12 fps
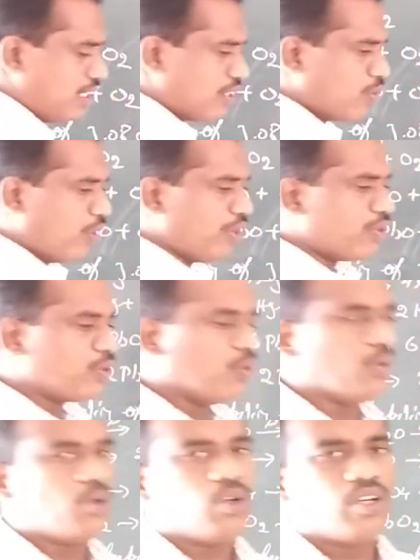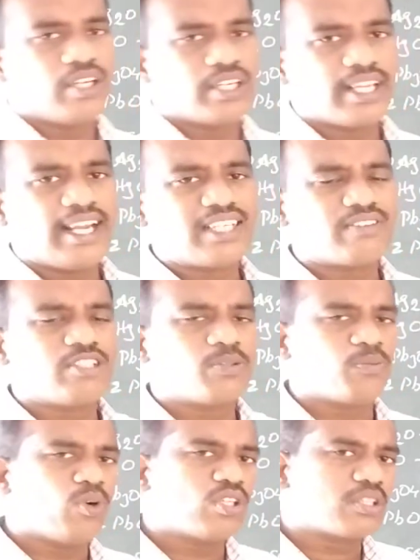going to react with
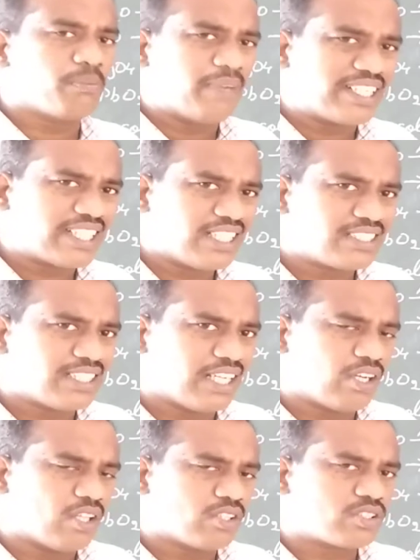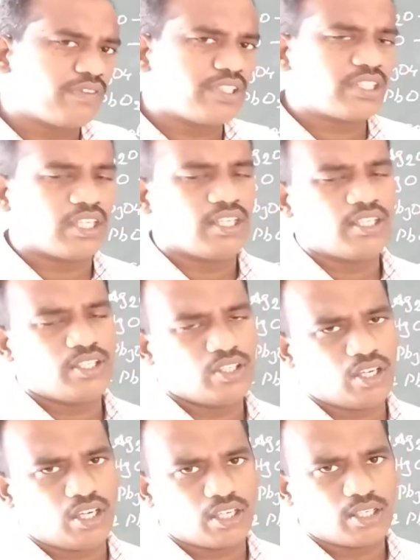both metals and also with
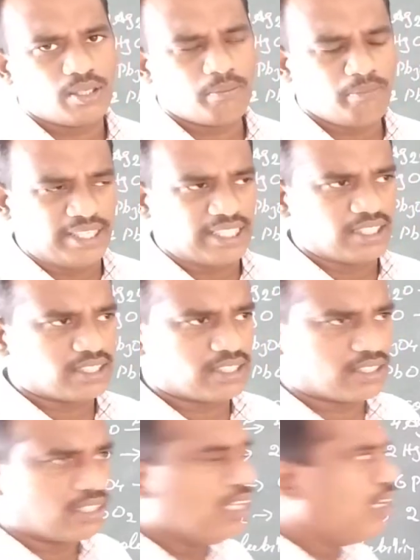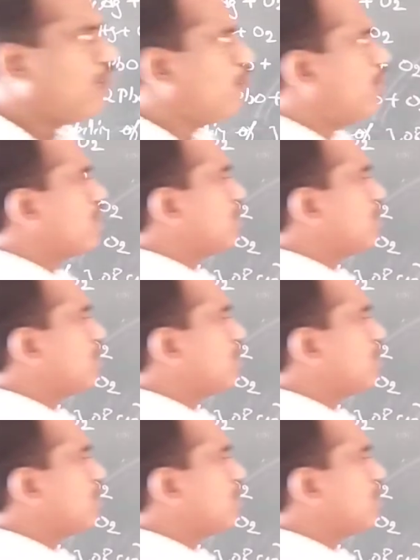non-metals. What are